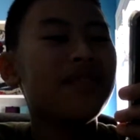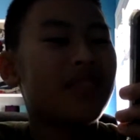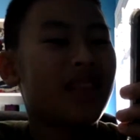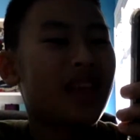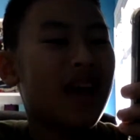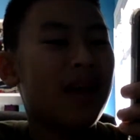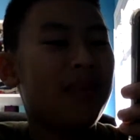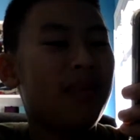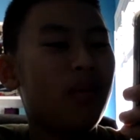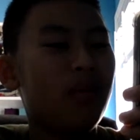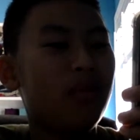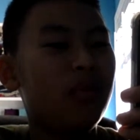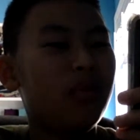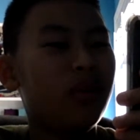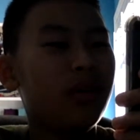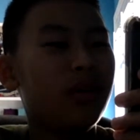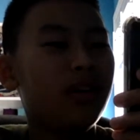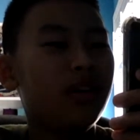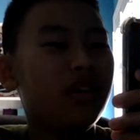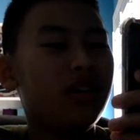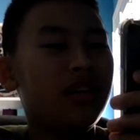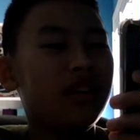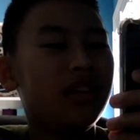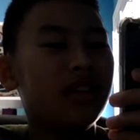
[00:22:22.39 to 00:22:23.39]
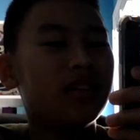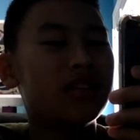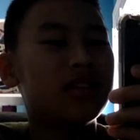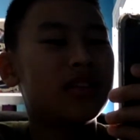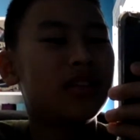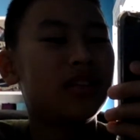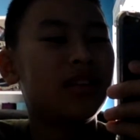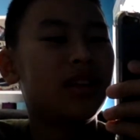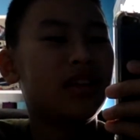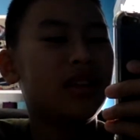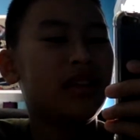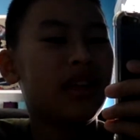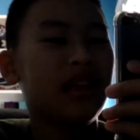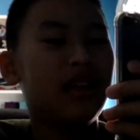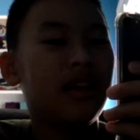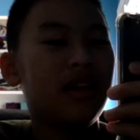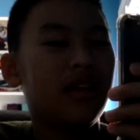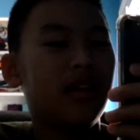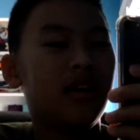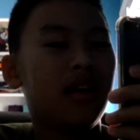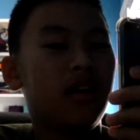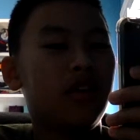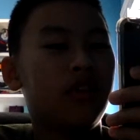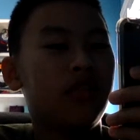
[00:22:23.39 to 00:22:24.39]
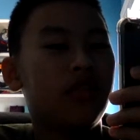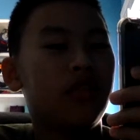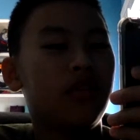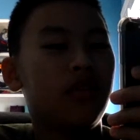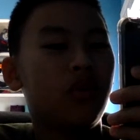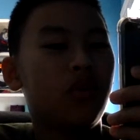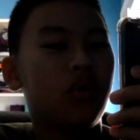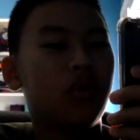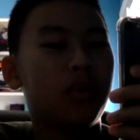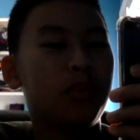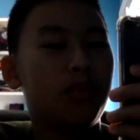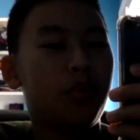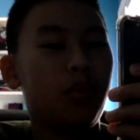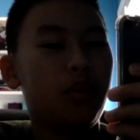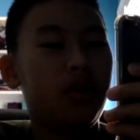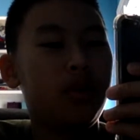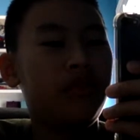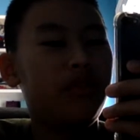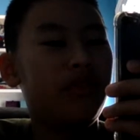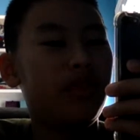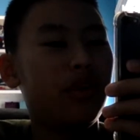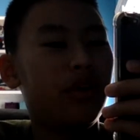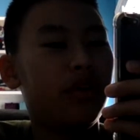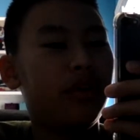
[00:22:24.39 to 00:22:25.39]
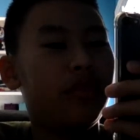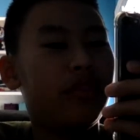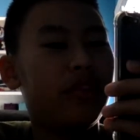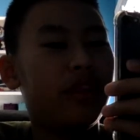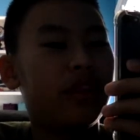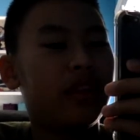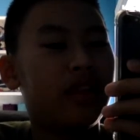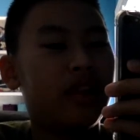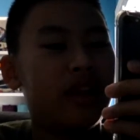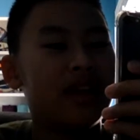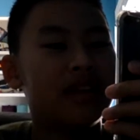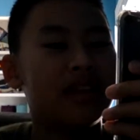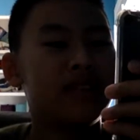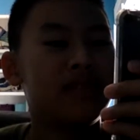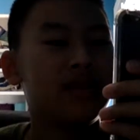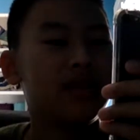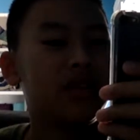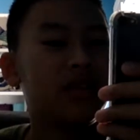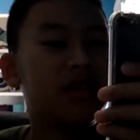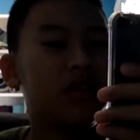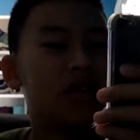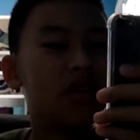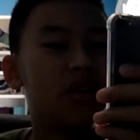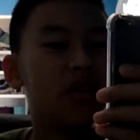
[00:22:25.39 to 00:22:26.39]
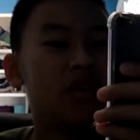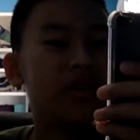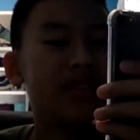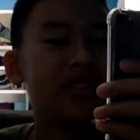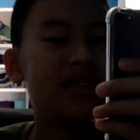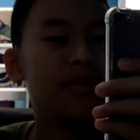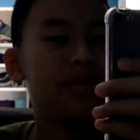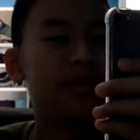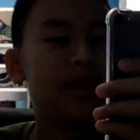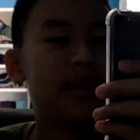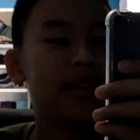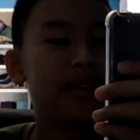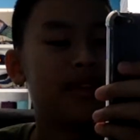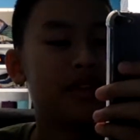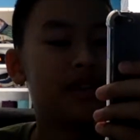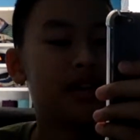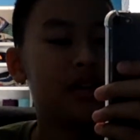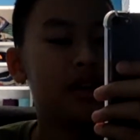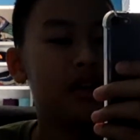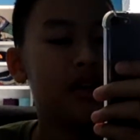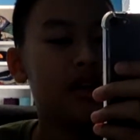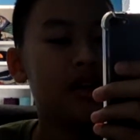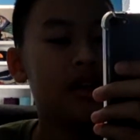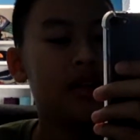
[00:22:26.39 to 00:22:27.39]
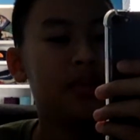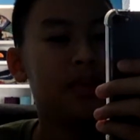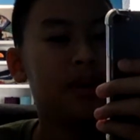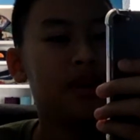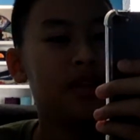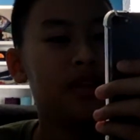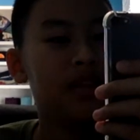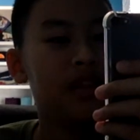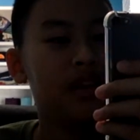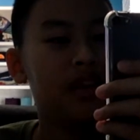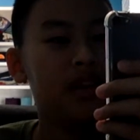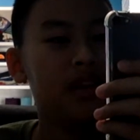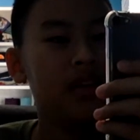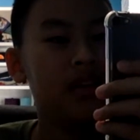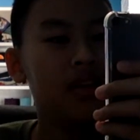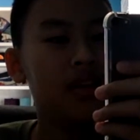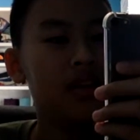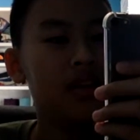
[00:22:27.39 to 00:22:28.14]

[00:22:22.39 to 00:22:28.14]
Apple will either send a link or a preview of the attachment to your recipients, depending